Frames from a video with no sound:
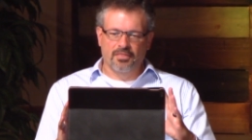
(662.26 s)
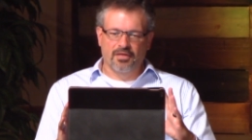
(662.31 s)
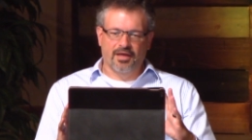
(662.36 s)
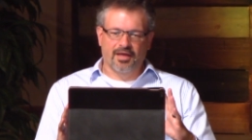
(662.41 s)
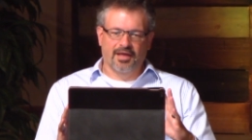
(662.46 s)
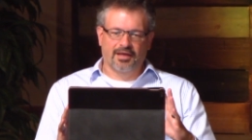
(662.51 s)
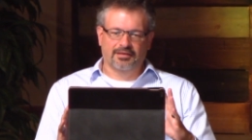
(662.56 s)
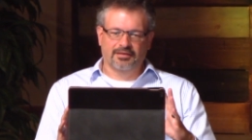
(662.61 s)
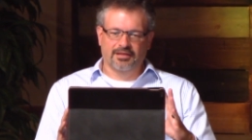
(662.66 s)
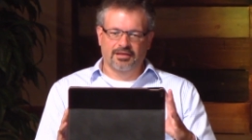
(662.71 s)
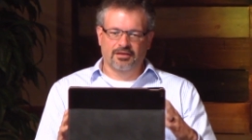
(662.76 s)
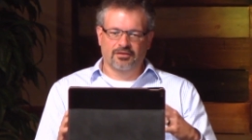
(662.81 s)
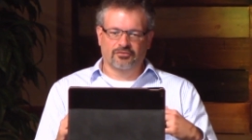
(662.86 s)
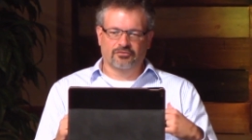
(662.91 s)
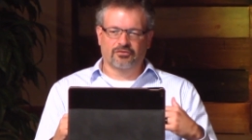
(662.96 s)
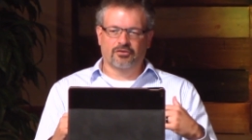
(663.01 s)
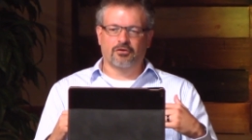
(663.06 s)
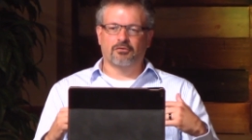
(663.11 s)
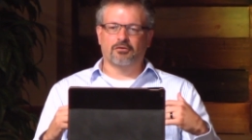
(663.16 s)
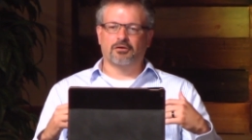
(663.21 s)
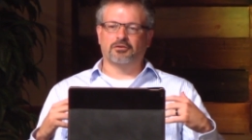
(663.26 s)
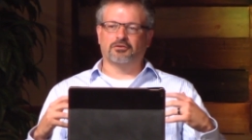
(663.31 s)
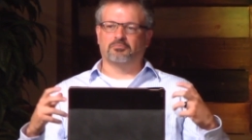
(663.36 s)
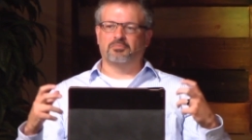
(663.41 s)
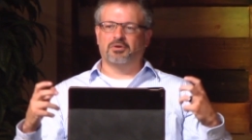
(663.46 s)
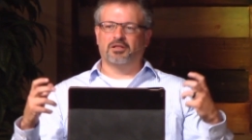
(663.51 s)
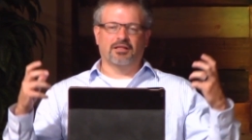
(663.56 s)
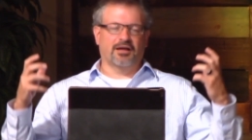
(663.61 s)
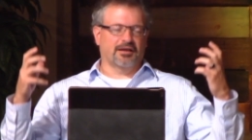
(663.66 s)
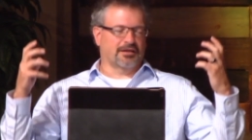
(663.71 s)
that is going to
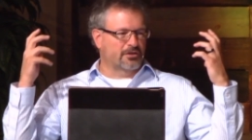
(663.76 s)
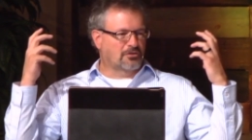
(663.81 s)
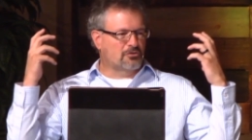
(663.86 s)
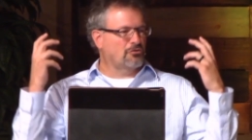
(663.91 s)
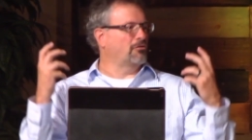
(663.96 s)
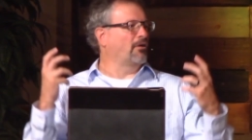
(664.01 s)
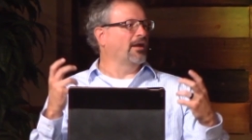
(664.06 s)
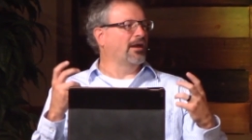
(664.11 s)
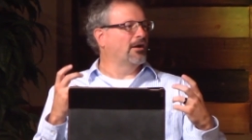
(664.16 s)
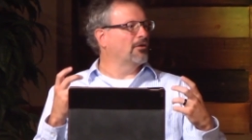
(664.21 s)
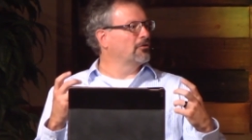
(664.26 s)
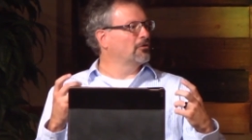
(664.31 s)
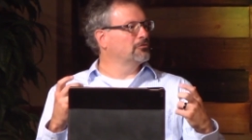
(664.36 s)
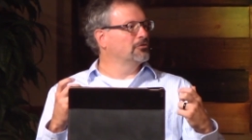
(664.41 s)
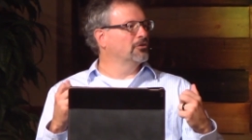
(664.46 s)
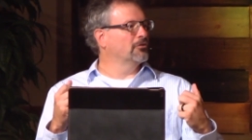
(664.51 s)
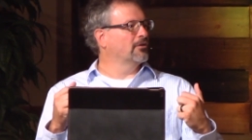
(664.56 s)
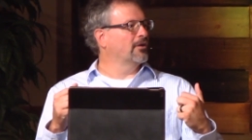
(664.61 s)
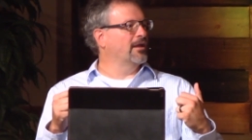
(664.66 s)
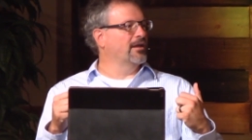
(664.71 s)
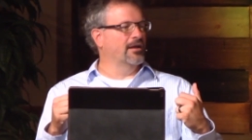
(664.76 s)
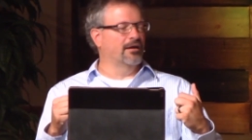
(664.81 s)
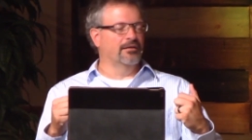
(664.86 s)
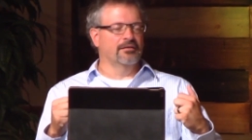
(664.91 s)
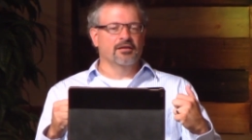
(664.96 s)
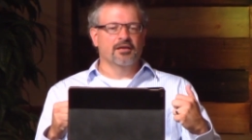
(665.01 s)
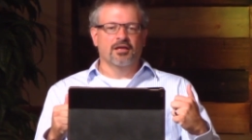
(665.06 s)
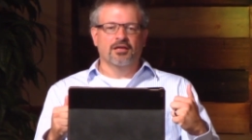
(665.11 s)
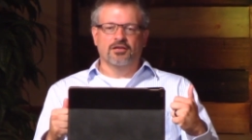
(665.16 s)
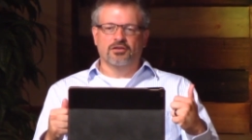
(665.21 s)
be like a crown on your head.
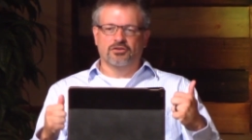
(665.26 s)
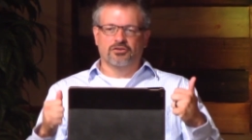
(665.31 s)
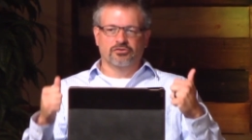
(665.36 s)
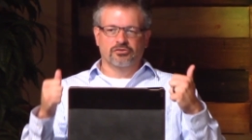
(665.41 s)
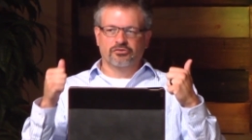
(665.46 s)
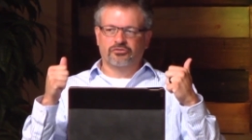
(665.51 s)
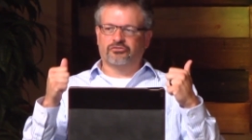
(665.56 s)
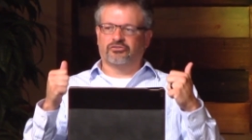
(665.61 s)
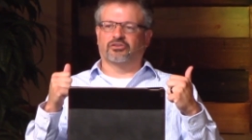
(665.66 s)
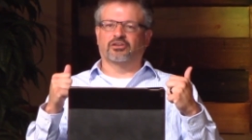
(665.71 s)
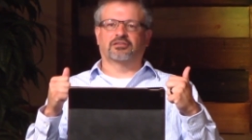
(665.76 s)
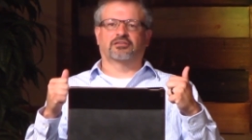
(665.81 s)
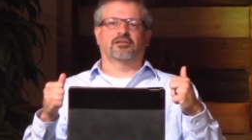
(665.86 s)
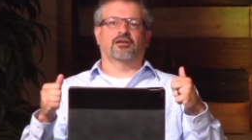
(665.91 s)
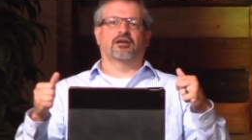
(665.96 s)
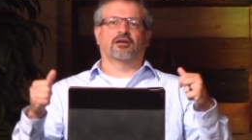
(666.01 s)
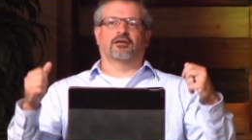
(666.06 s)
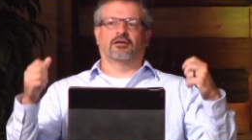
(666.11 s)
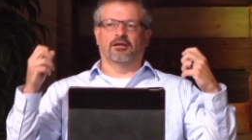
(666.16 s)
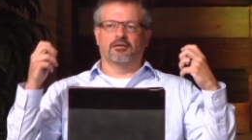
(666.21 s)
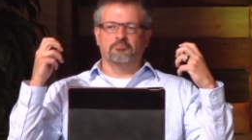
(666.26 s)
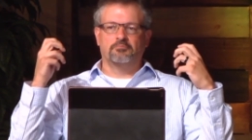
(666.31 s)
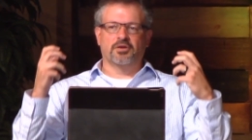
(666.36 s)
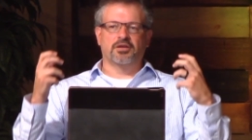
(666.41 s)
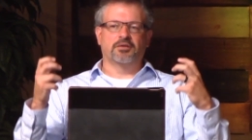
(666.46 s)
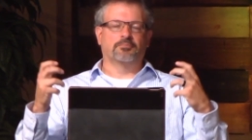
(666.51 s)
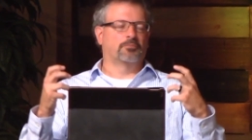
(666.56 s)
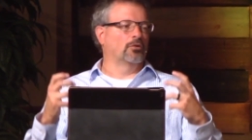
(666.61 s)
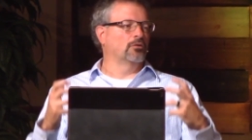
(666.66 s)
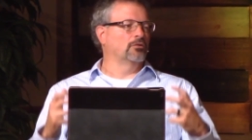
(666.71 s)
You sit there and
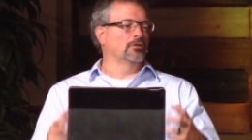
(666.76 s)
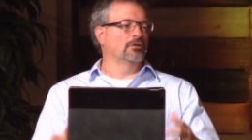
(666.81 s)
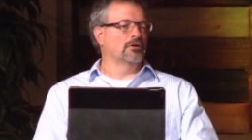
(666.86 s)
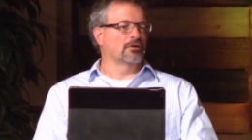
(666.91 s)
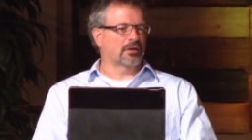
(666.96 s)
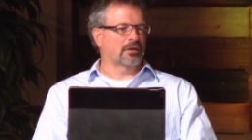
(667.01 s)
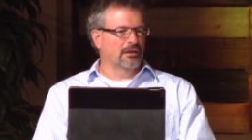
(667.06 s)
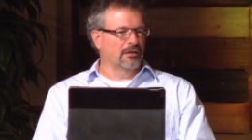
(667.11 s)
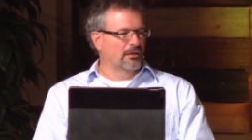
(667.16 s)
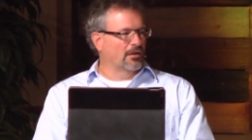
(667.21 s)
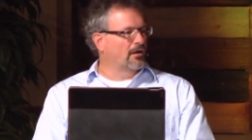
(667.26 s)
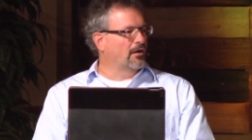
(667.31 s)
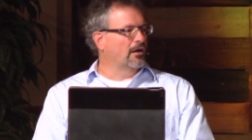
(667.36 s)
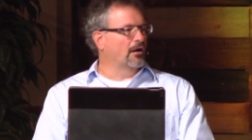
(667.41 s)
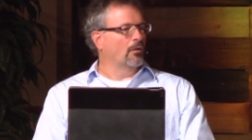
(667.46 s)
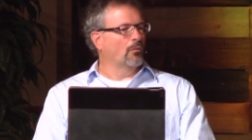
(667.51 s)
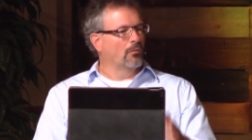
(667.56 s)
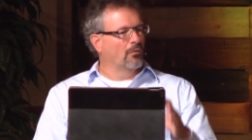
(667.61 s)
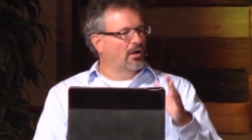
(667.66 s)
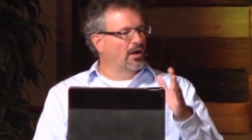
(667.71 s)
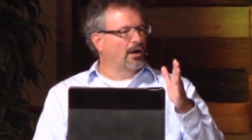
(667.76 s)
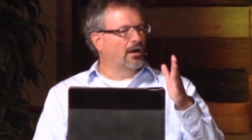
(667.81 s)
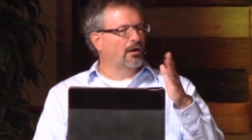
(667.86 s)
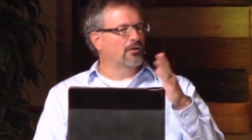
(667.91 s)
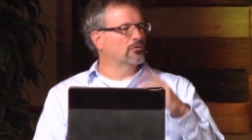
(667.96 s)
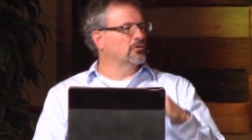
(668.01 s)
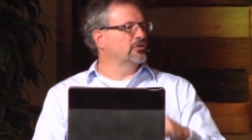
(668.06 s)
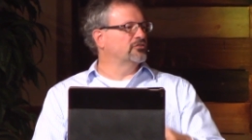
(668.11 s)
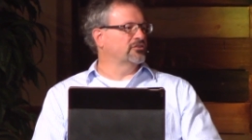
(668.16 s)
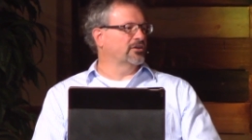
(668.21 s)
people look in awe. Wow, I
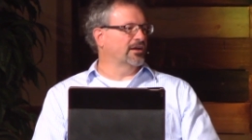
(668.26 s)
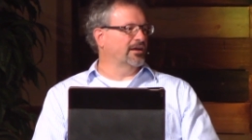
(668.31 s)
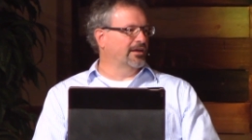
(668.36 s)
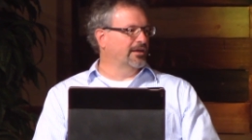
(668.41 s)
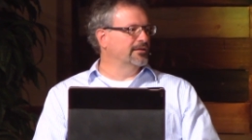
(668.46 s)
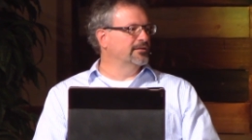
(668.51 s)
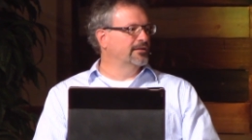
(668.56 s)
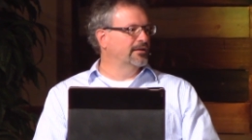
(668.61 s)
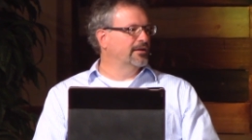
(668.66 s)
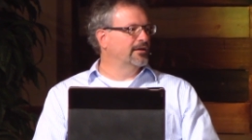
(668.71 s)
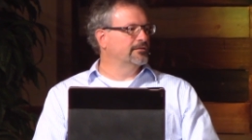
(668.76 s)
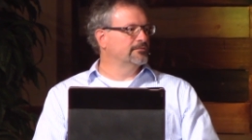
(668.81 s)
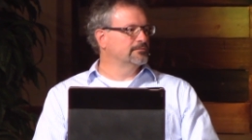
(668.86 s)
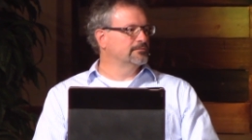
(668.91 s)
wish I had that.